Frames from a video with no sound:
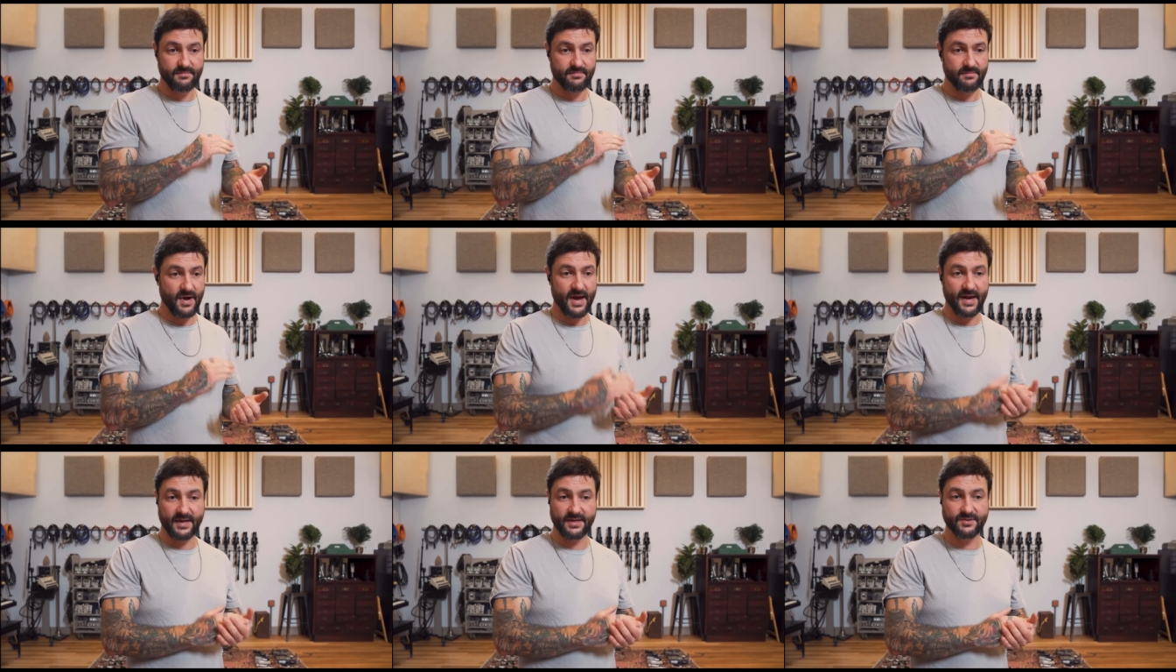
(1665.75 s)

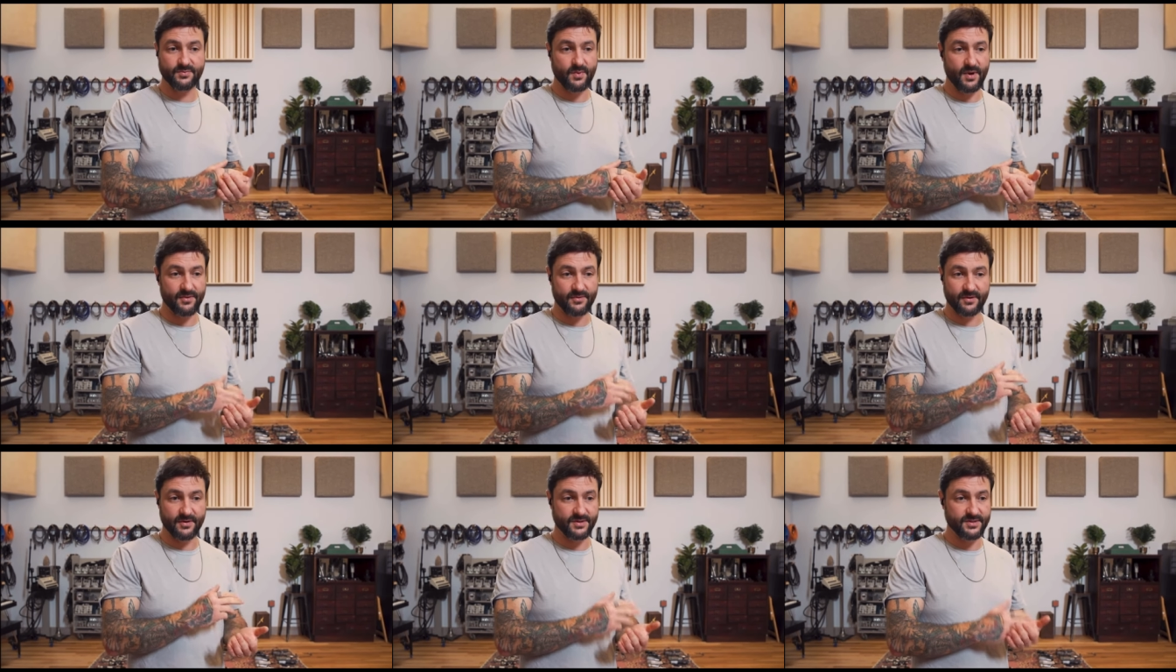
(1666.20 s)
mics,
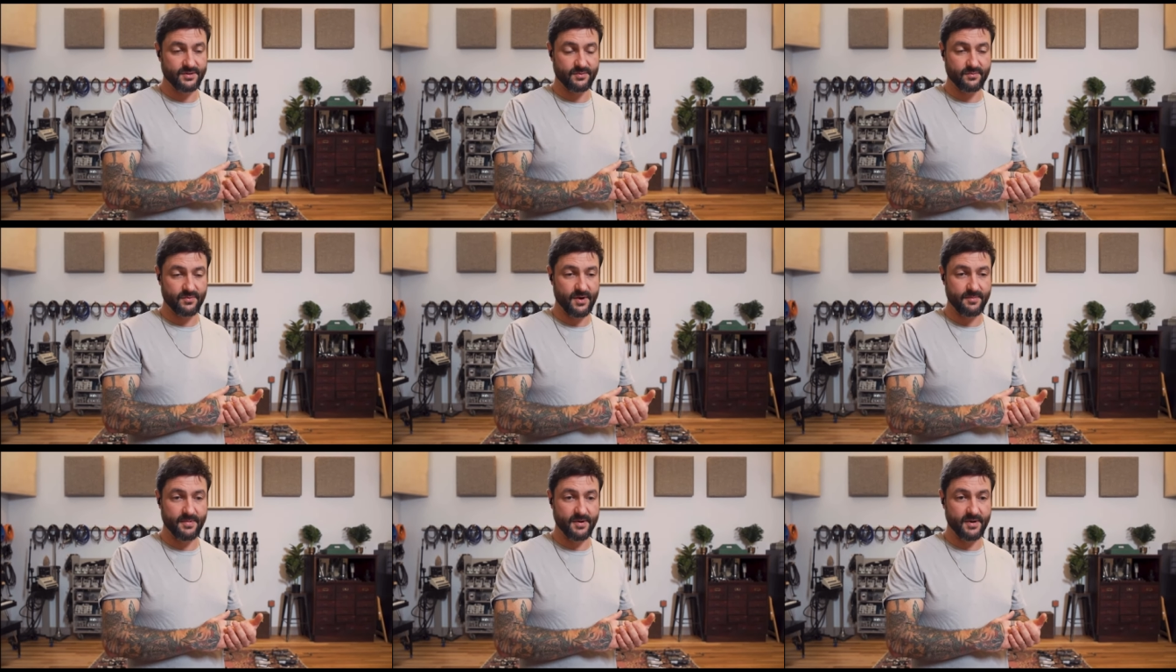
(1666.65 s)
whether it's a
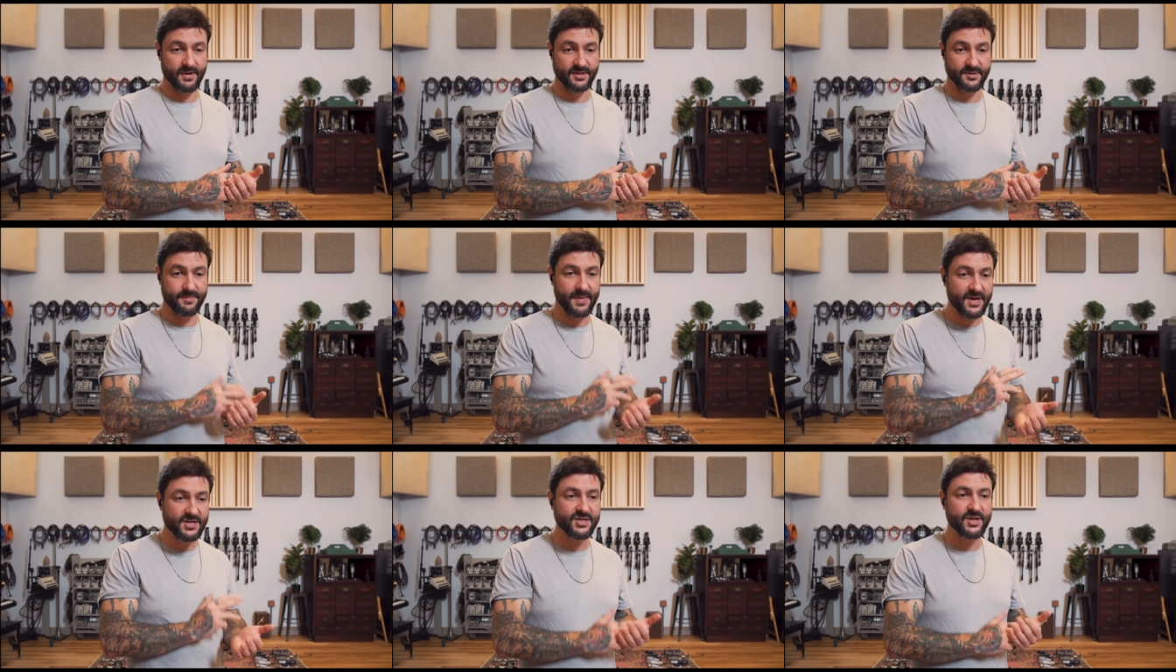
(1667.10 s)
ribbon,
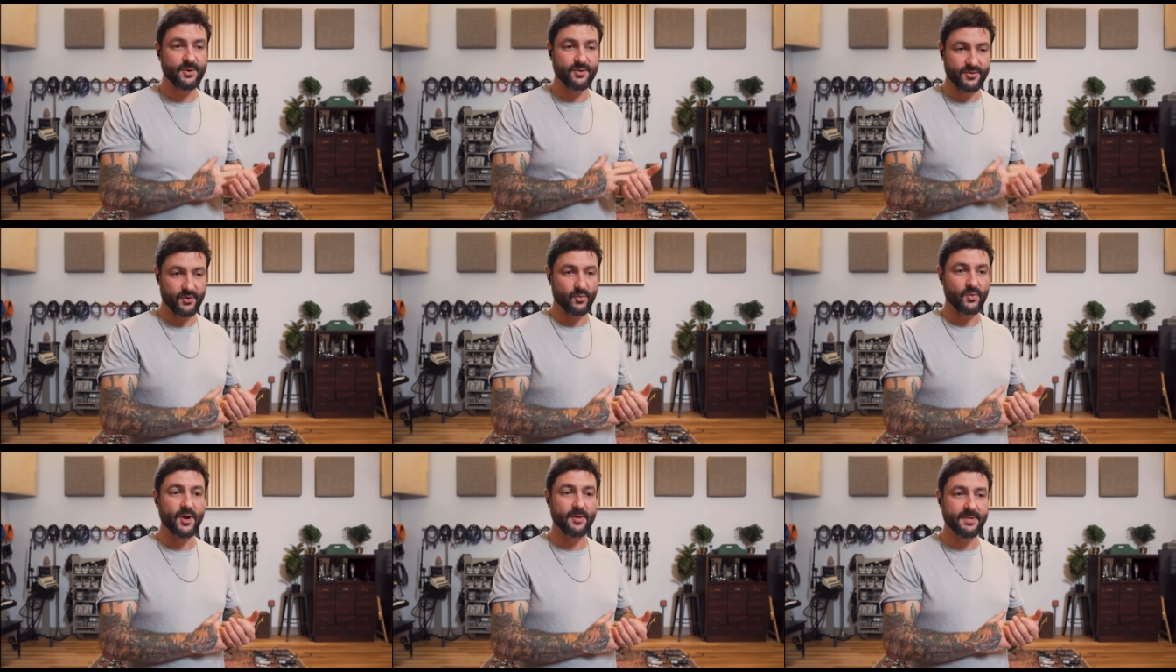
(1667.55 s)
especially
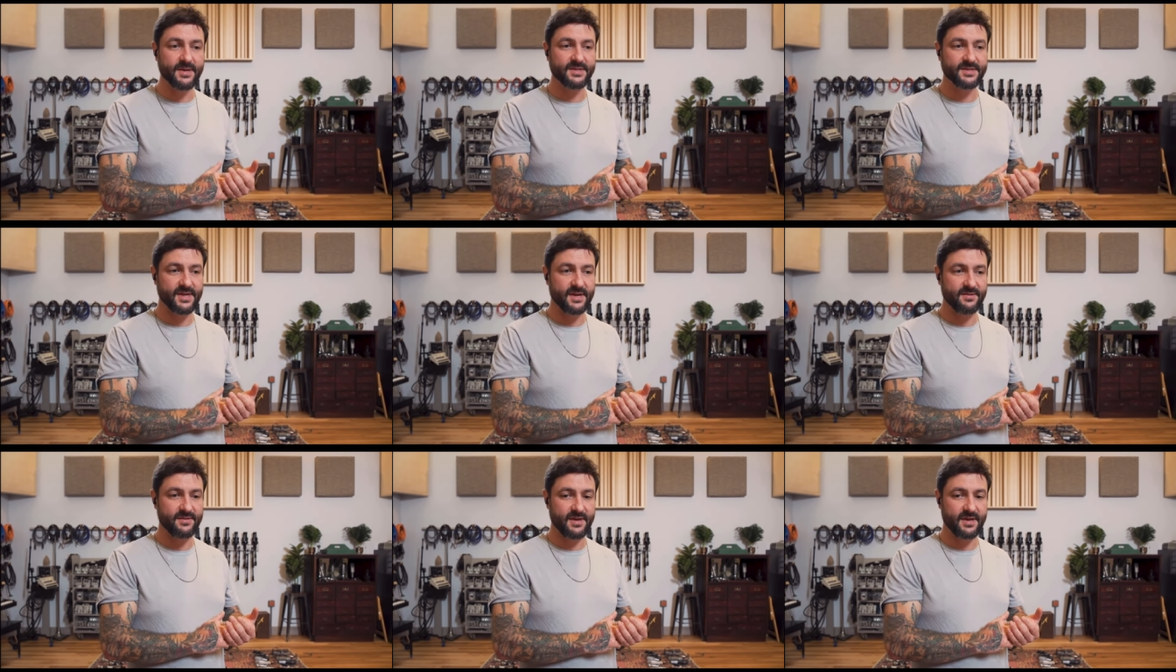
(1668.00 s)
with the
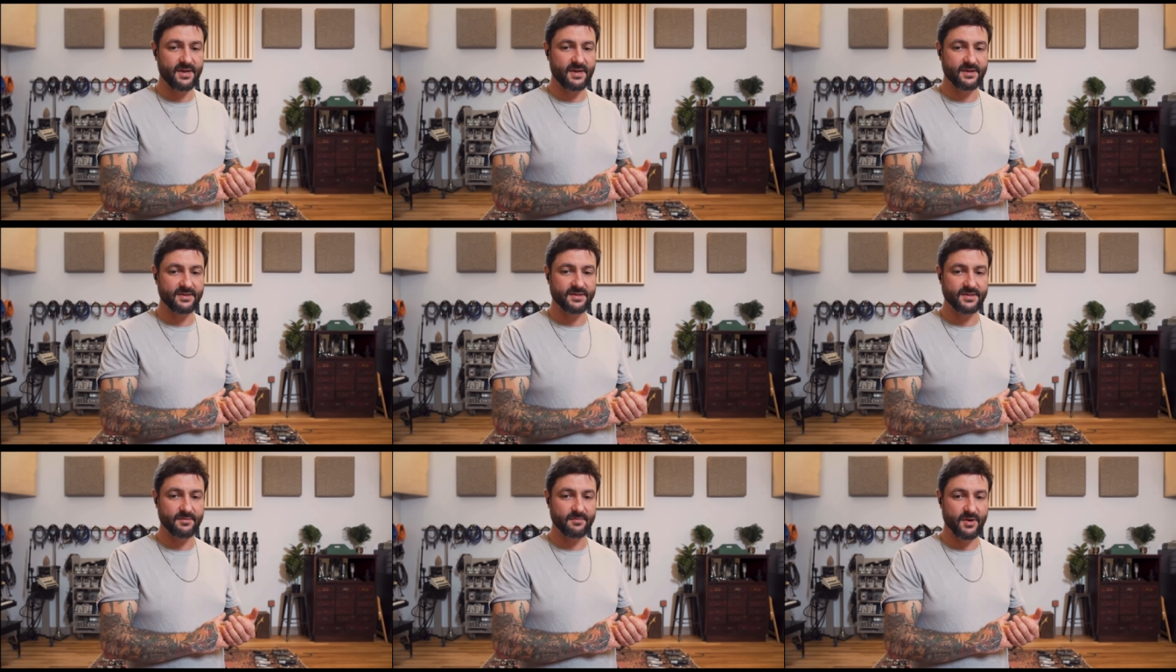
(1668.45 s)
ribbons, I think
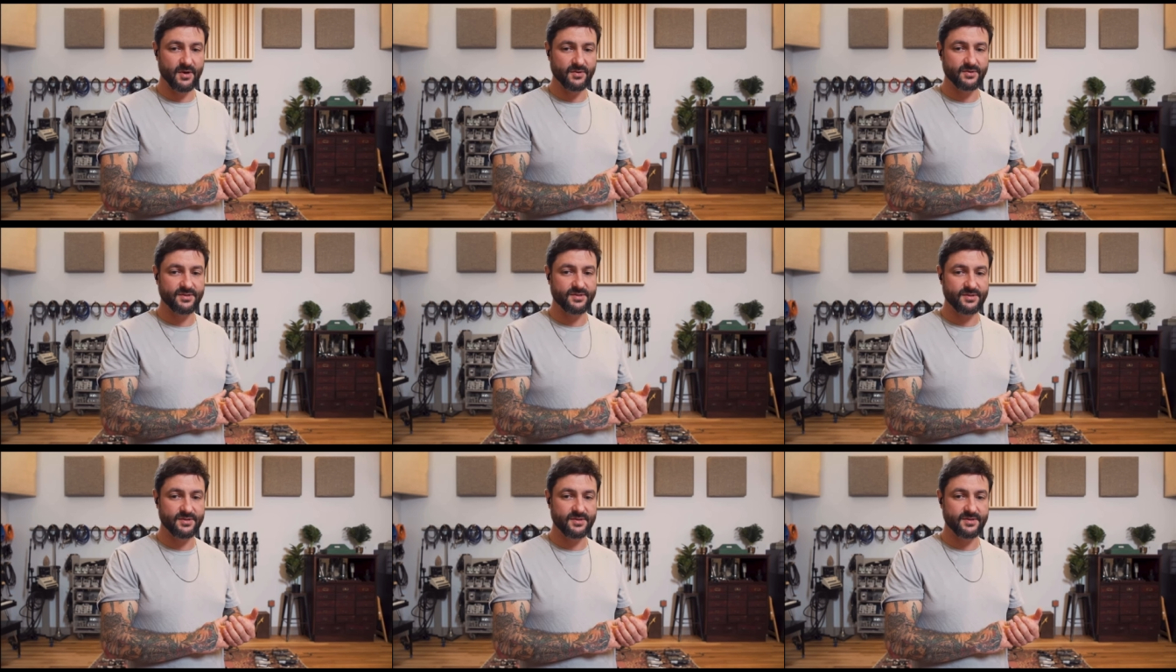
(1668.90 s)
is the
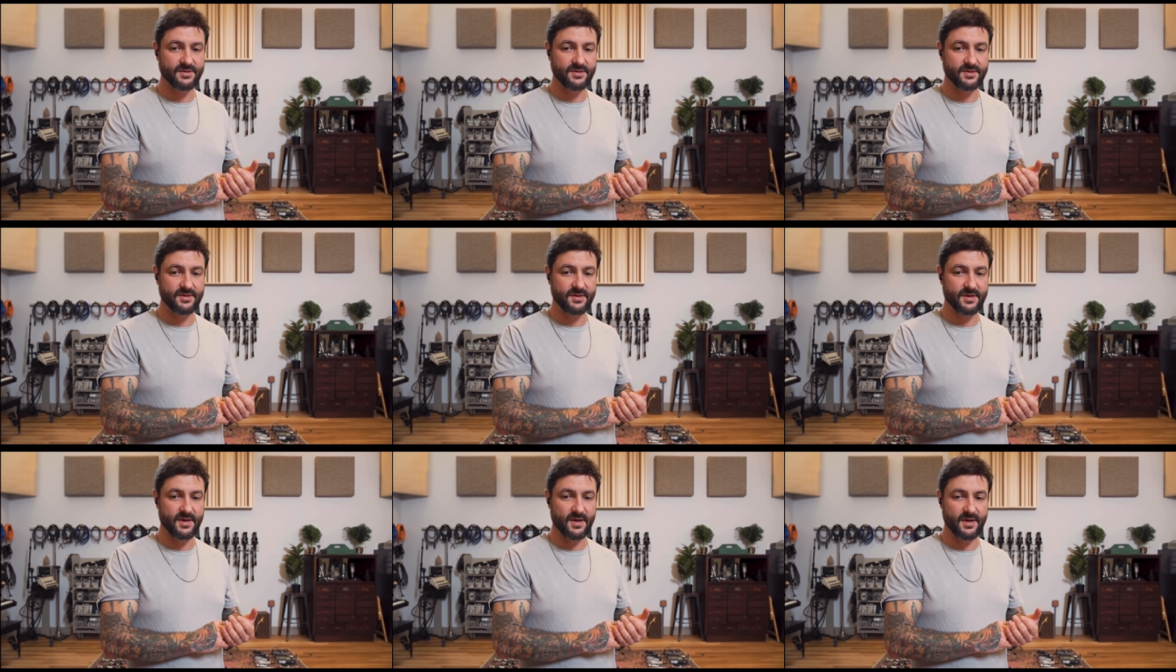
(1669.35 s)
most
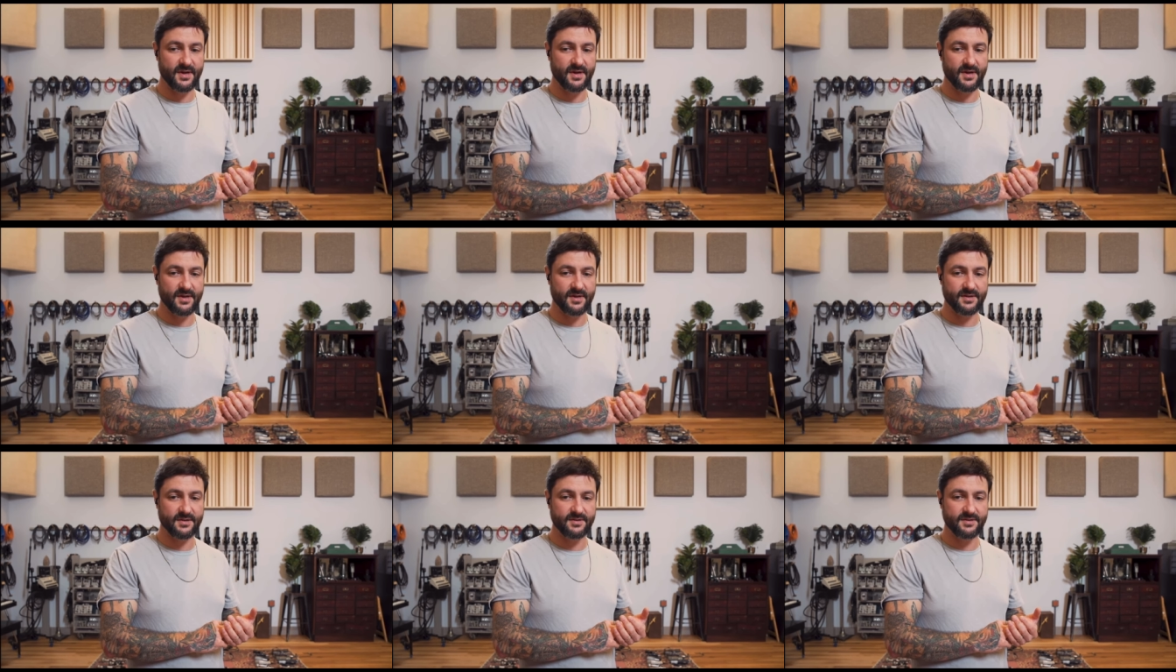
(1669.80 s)

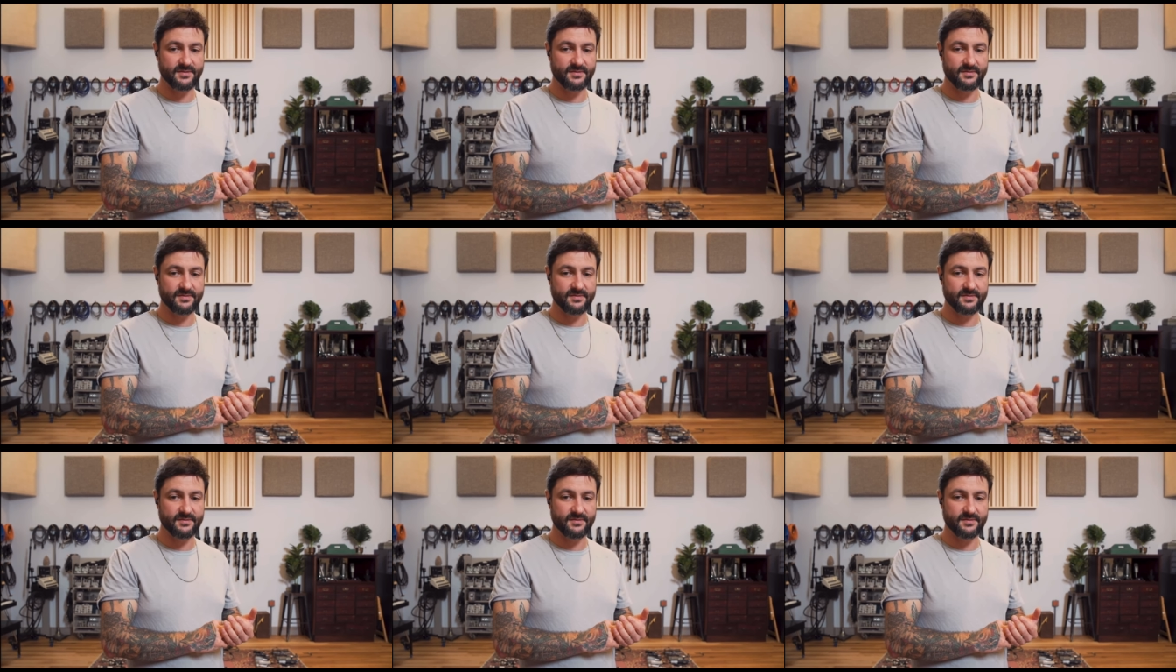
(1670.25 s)
uh,